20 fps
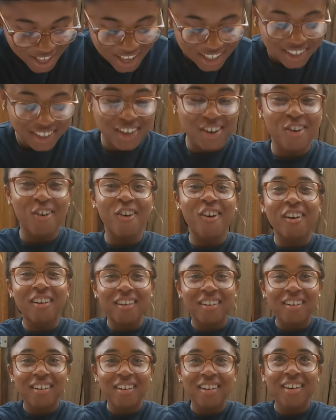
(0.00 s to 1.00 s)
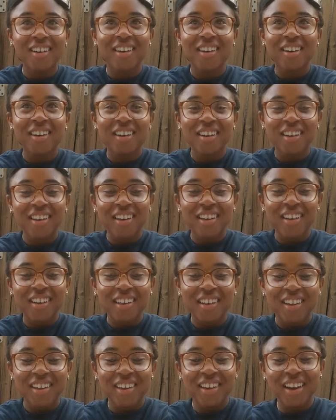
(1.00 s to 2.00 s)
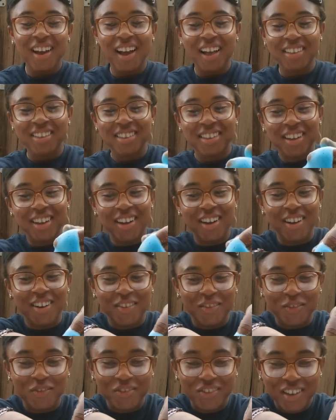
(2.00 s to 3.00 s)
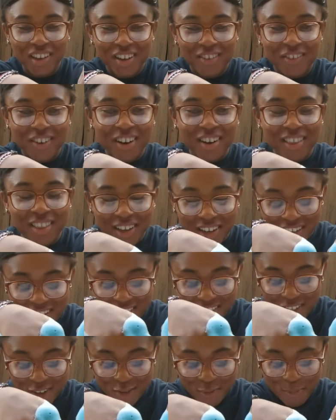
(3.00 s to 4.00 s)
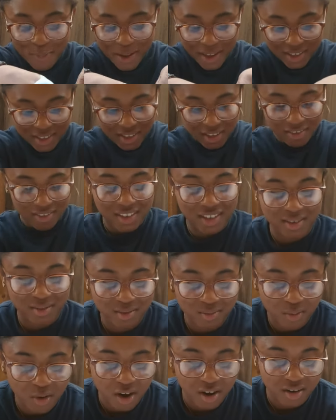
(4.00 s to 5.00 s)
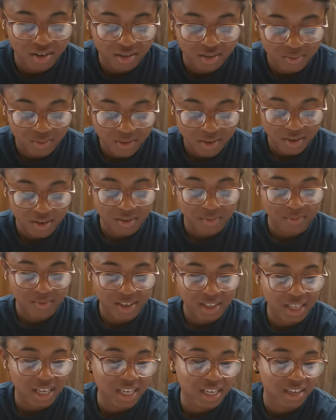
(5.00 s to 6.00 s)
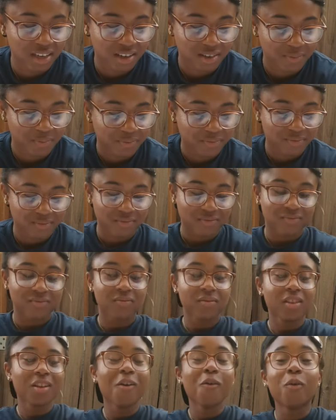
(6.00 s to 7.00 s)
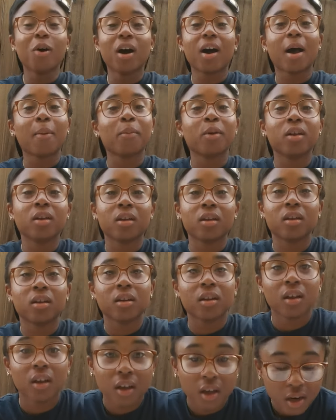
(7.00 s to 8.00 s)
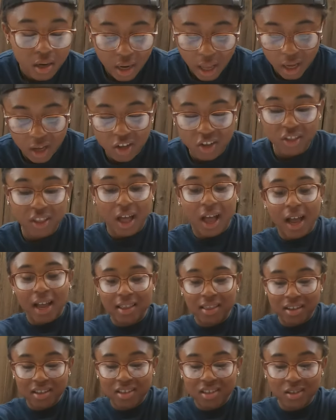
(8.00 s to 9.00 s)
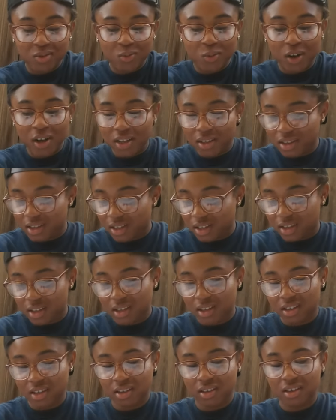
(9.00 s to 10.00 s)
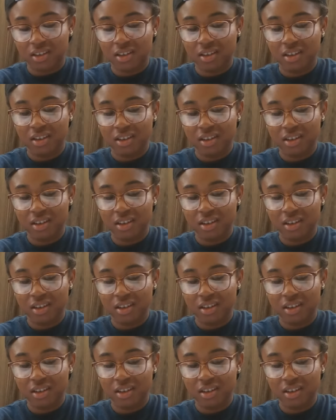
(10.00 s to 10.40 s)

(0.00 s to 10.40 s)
Well, that's cool. You got some weird looking toothpaste stuff. This water is warm. I like it. Well, I mean, not gonna lie, this is what the